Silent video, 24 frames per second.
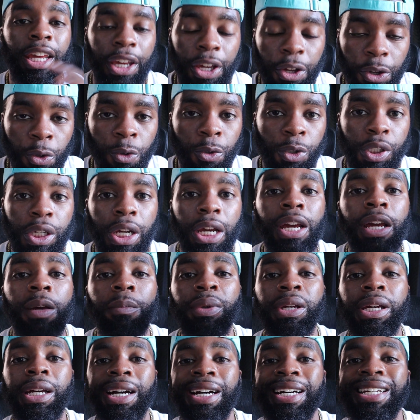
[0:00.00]
huge,
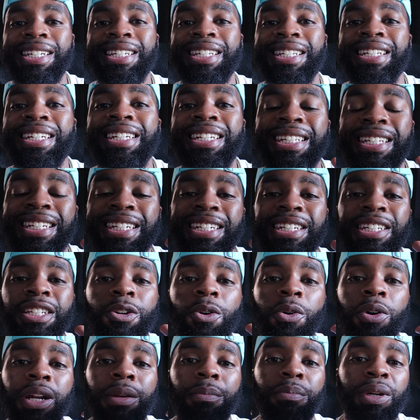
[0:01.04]
because this is
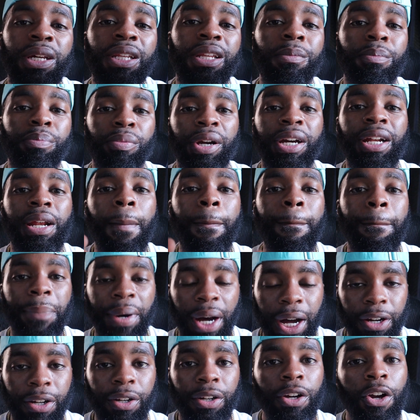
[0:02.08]
going to be the bread and
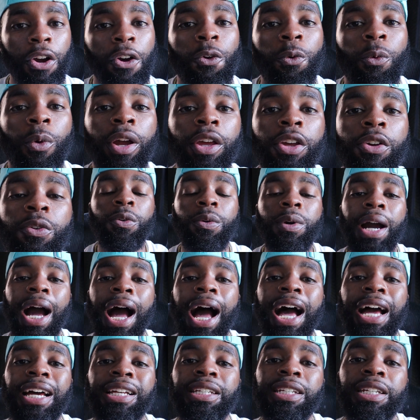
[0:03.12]
butter. When you
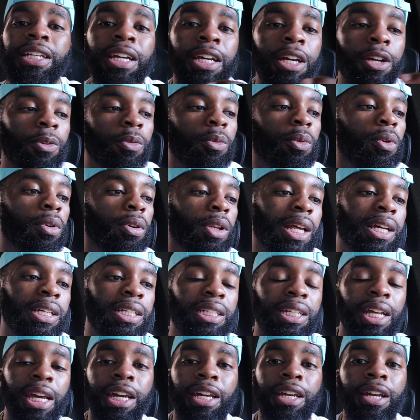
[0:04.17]
guys, let's
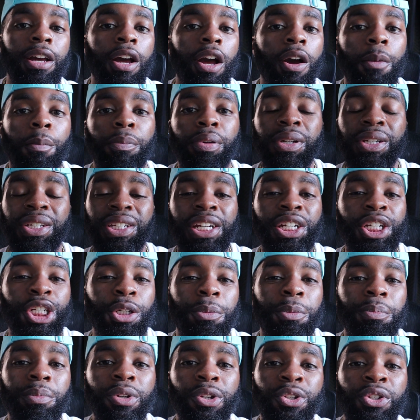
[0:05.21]
say, present
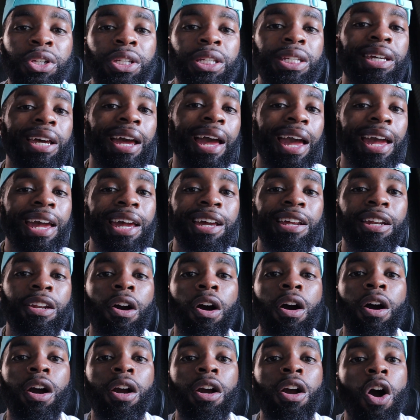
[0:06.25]
your music to
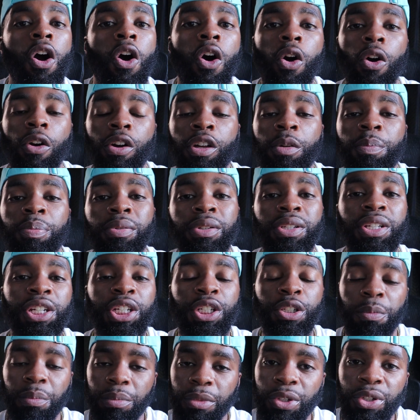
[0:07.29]
A&R or you
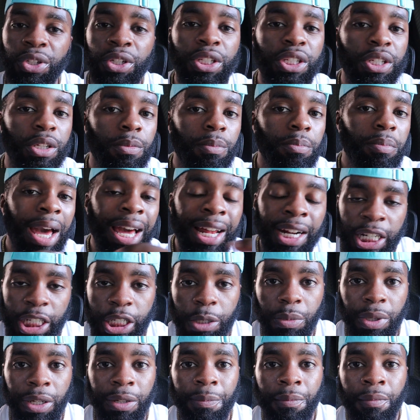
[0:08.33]
present your music to
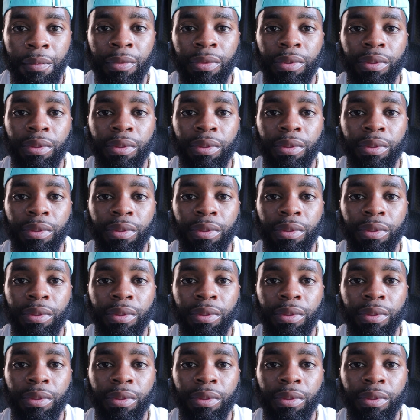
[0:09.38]
management,